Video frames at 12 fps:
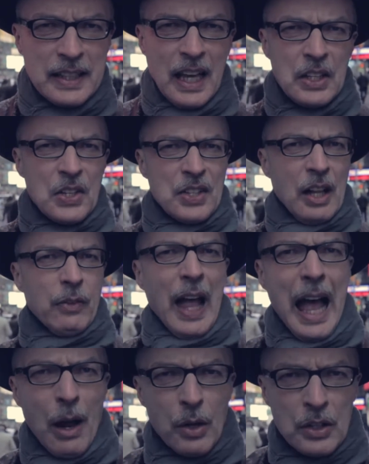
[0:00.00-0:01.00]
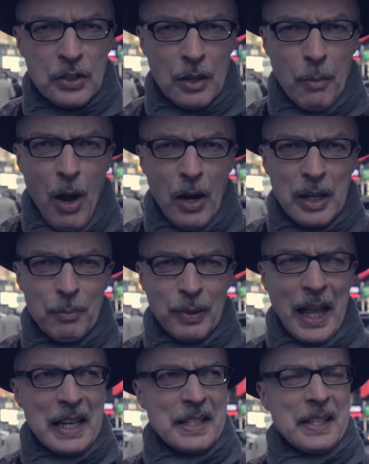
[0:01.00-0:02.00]
get yourself out into the
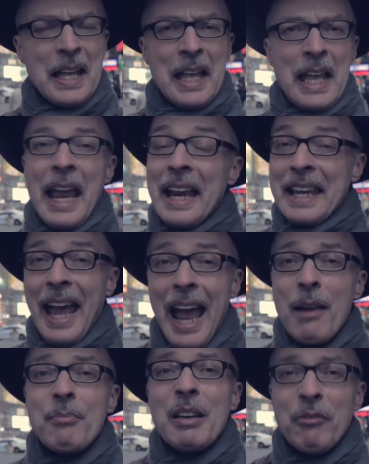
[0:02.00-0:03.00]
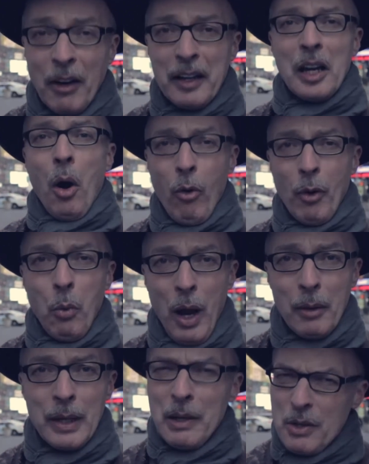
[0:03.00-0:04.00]
marketplace. It can be very
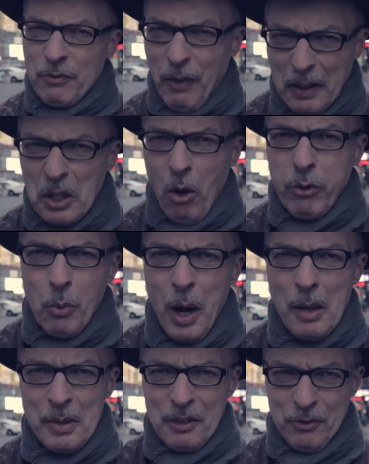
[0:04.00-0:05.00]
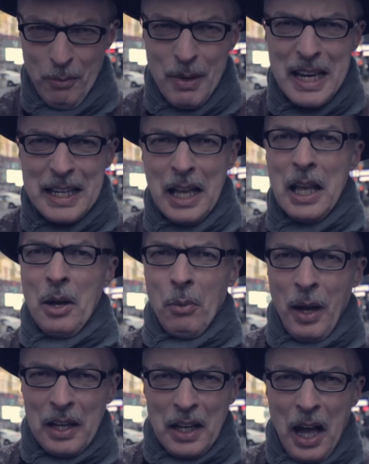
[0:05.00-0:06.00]
overwhelming. It was very overwhelming for me
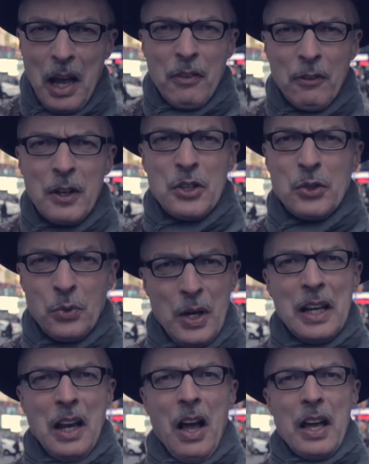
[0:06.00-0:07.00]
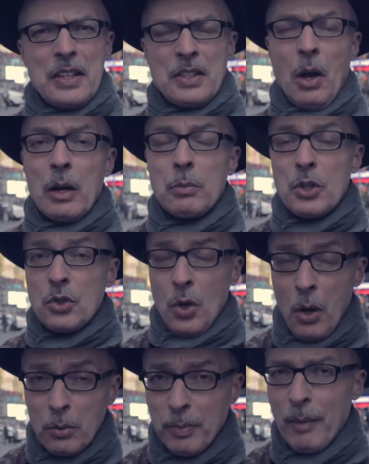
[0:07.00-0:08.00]
when I first realized and was
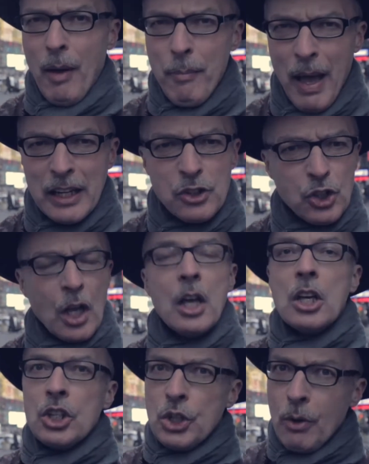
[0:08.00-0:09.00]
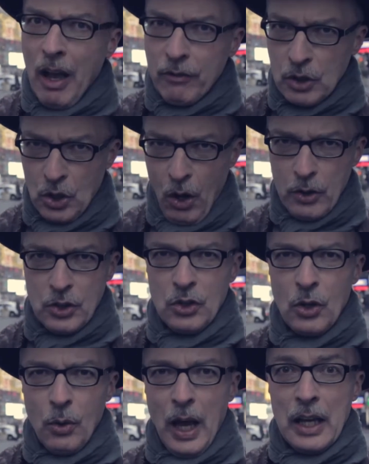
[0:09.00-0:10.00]
told by my manager, you have got
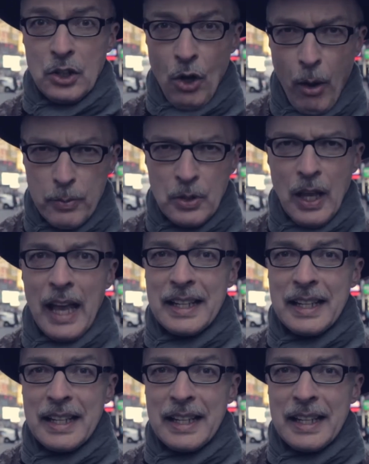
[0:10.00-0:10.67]
to adopt and